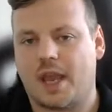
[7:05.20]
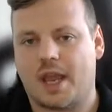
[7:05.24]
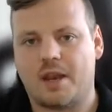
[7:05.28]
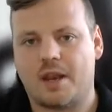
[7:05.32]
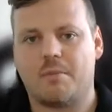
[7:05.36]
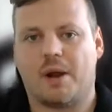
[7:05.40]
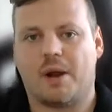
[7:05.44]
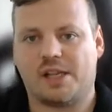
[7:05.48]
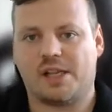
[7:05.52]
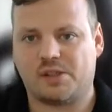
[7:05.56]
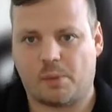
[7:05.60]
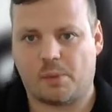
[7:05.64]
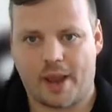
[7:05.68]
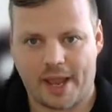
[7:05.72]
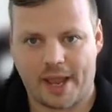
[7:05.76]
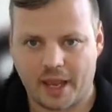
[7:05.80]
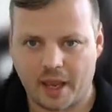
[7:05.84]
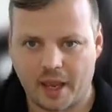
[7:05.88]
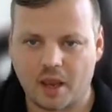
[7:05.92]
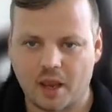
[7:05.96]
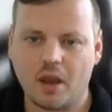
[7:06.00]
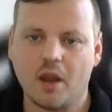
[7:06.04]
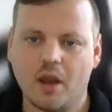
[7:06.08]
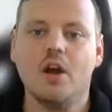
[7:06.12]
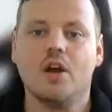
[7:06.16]
created by
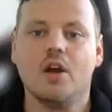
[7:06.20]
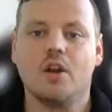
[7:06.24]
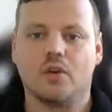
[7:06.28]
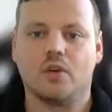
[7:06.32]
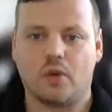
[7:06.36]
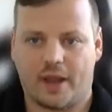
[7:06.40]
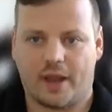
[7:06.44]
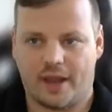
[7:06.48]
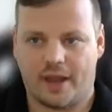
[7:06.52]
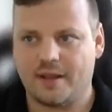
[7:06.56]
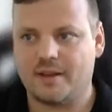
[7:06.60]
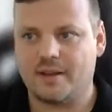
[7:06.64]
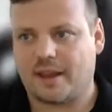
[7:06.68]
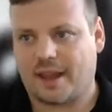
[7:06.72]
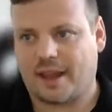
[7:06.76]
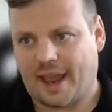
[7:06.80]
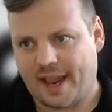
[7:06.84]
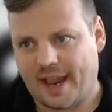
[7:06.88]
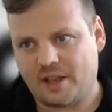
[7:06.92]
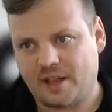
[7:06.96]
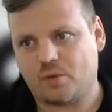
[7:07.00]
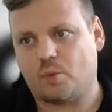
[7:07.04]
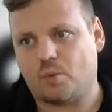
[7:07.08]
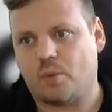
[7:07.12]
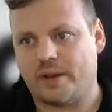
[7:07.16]
Swagger to
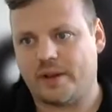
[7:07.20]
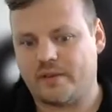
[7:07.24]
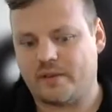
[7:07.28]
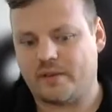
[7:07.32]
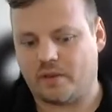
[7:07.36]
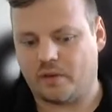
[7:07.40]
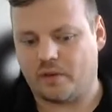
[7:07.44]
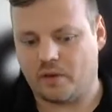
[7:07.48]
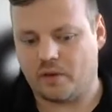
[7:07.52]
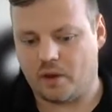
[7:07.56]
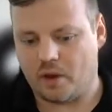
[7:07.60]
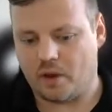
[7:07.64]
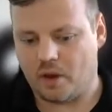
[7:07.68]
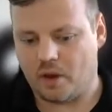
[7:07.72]
interact with